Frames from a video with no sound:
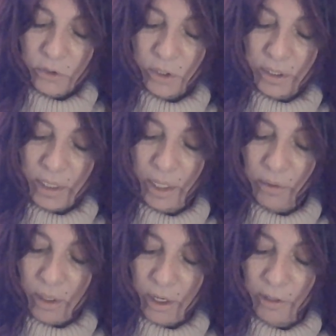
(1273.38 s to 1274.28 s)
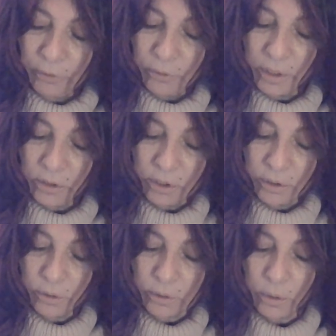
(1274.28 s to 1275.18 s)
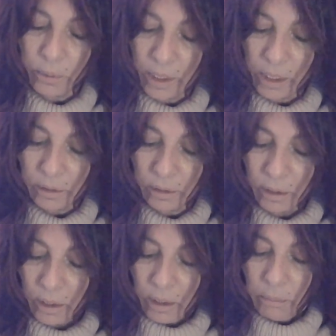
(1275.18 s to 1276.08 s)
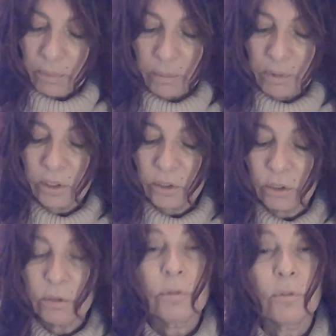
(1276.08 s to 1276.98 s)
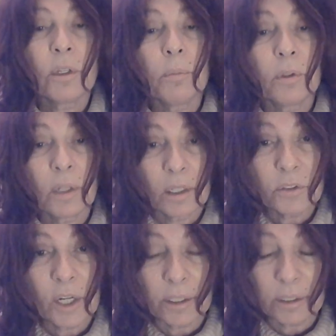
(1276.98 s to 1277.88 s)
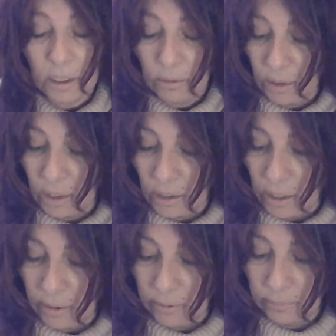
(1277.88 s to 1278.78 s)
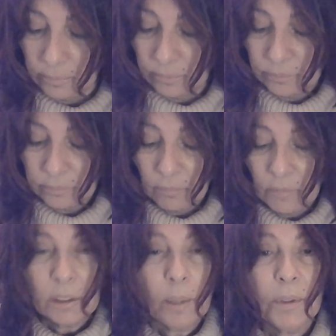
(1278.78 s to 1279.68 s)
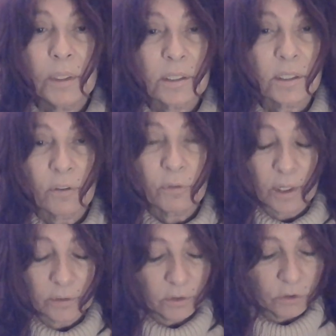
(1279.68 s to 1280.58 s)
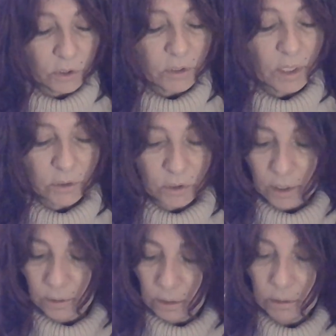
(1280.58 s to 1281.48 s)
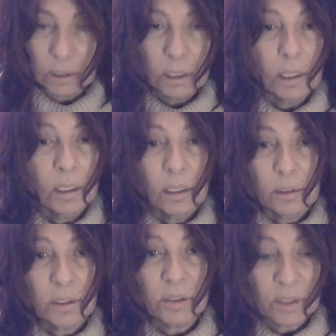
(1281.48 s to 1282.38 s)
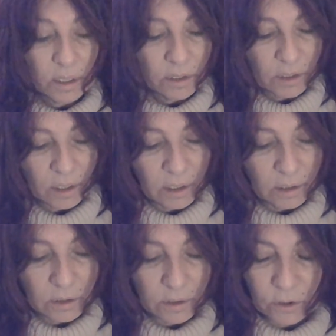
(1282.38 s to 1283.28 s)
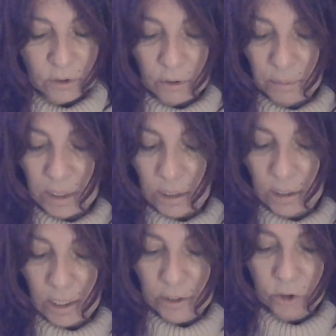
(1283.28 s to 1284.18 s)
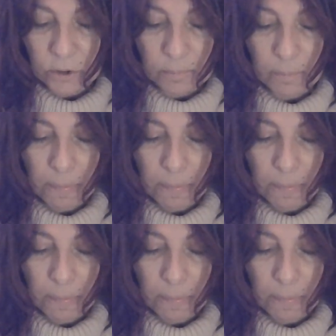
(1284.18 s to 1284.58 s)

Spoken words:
she's now offering to her queen. Maybe the two of them are not talking right now. Not because they fought, they're just not talking. This is a soulmate connection.